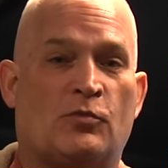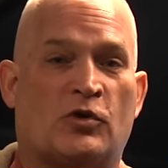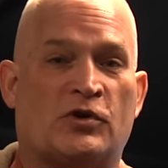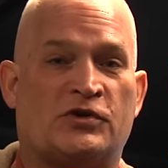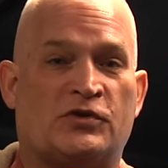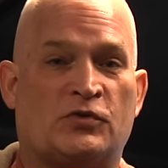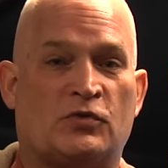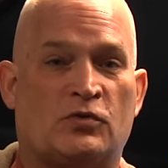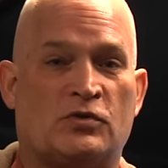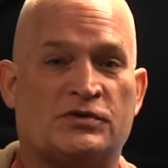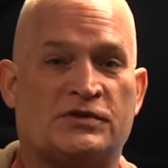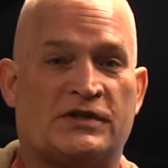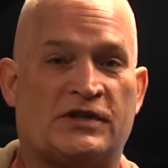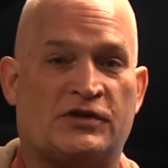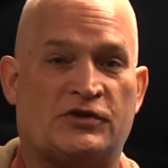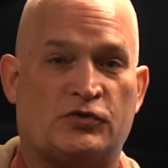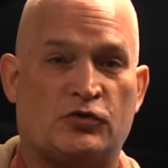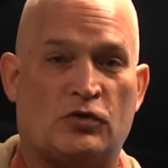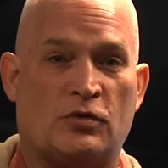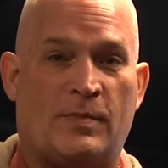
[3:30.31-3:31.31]
more tools in their
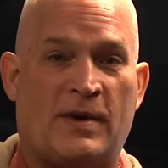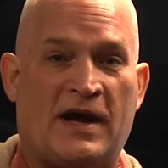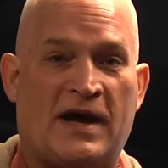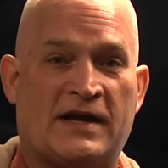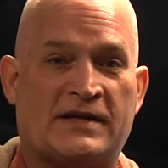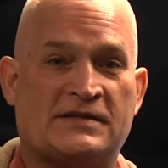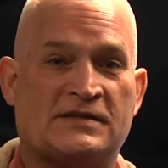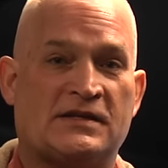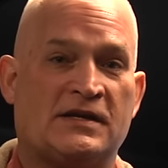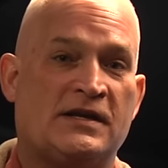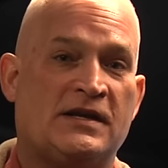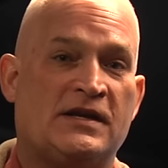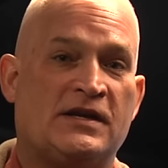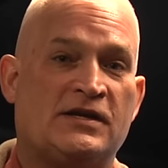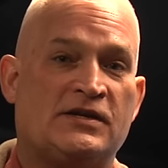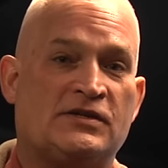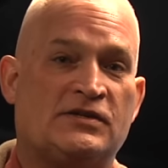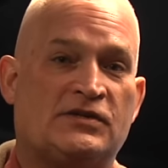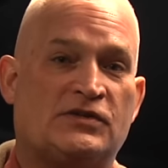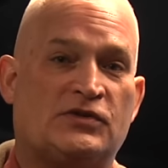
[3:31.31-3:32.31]
toolbox
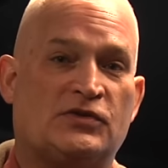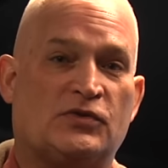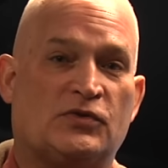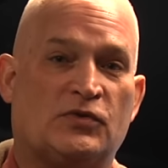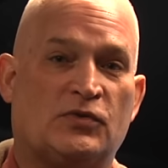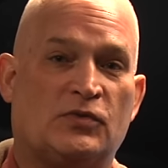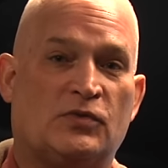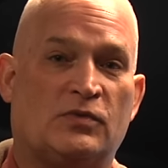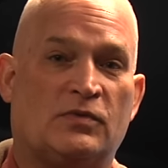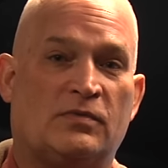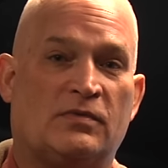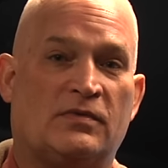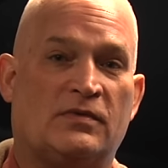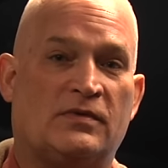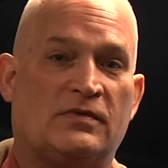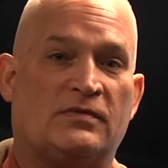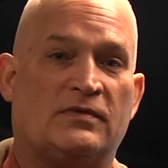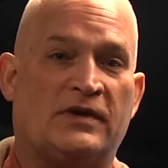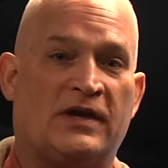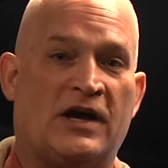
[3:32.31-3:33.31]
to
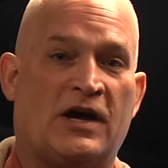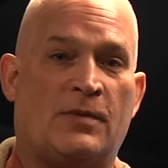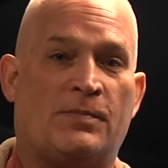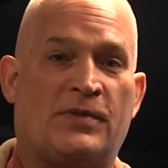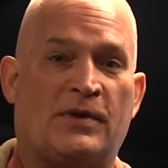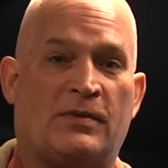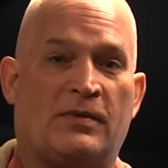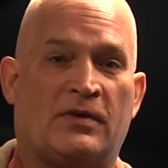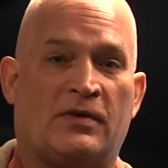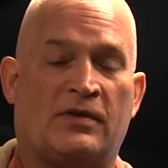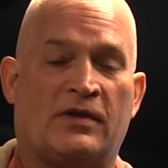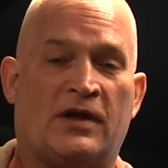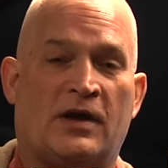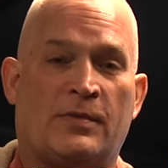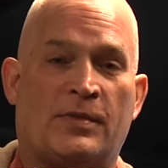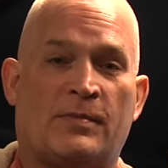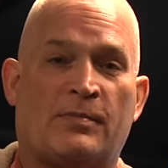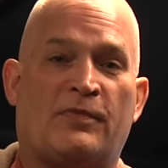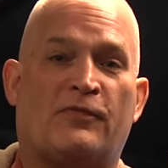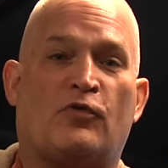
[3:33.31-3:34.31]
help, their,
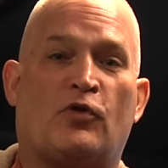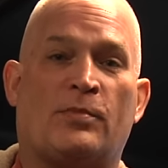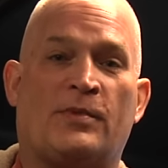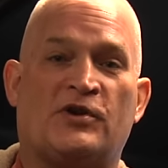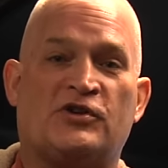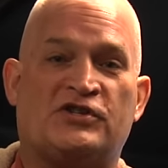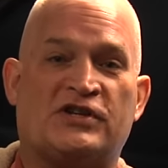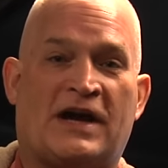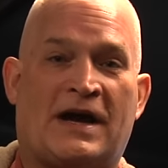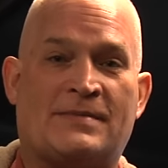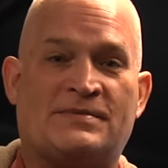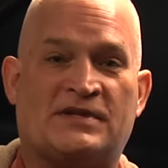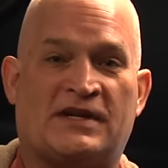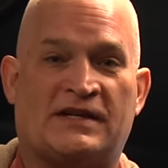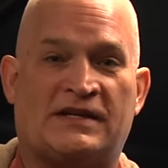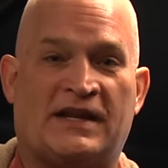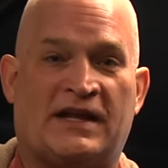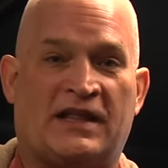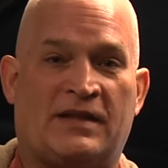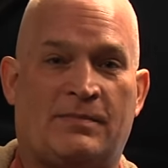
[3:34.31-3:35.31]
help them perform their jobs on
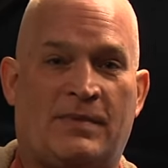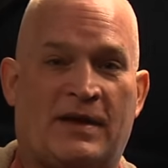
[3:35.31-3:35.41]
a daily